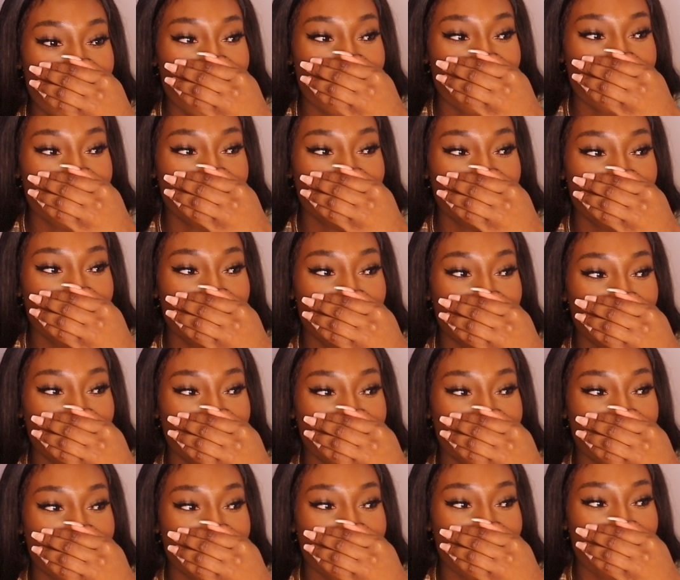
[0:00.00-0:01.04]
I literally
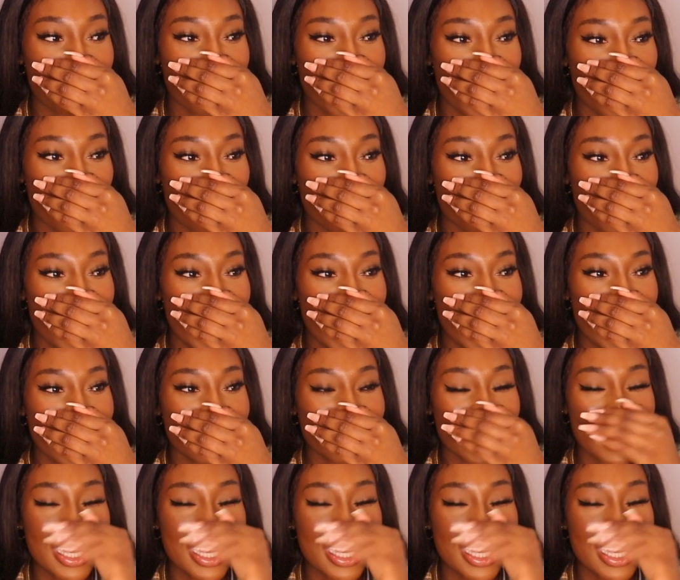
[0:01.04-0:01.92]
pushed it to the back of my head,